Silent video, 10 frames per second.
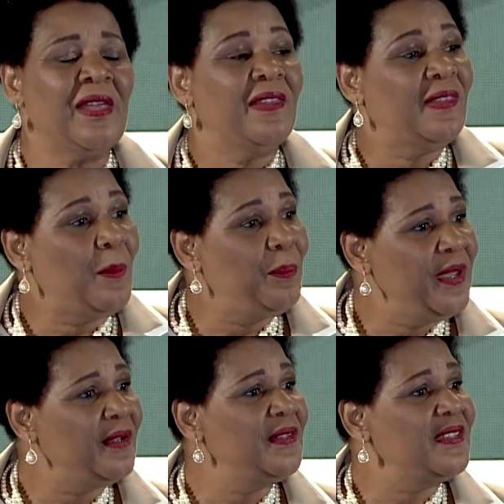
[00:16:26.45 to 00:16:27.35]
The
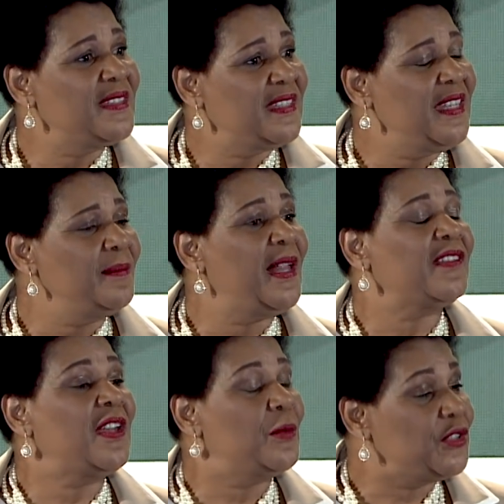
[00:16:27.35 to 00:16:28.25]
building seemed like
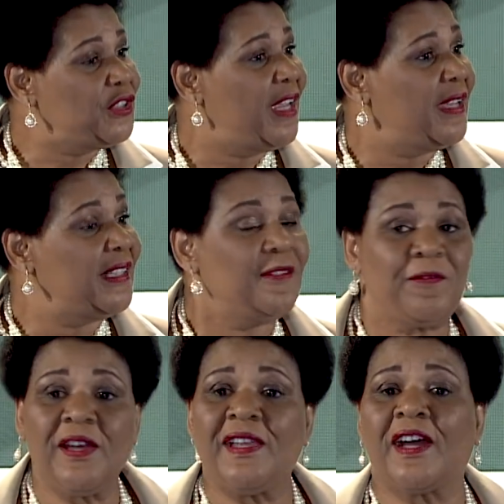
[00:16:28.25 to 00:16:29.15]
they were shaking. It
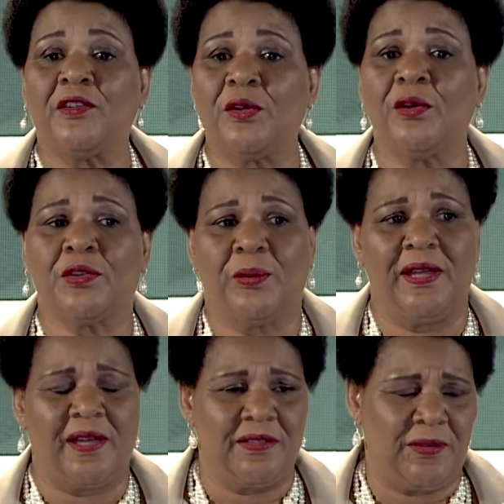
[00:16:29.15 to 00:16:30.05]
felt like an
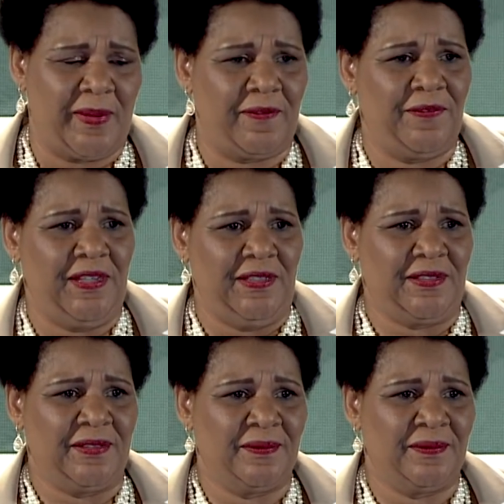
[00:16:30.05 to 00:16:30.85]
earthquake under my feet.